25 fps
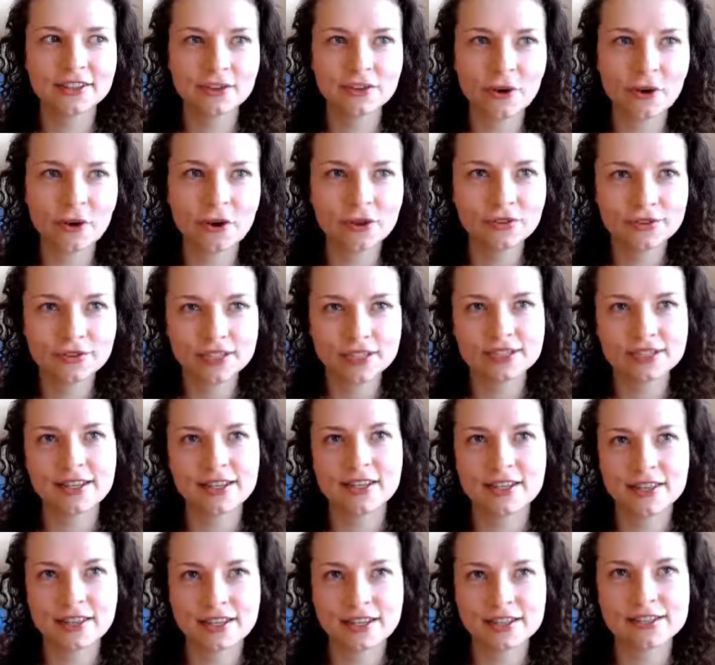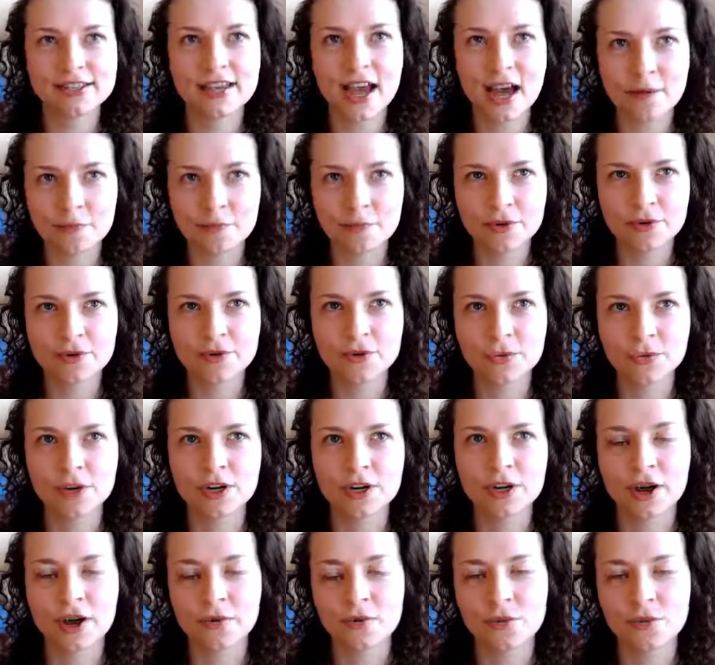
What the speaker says: all of these things happened when I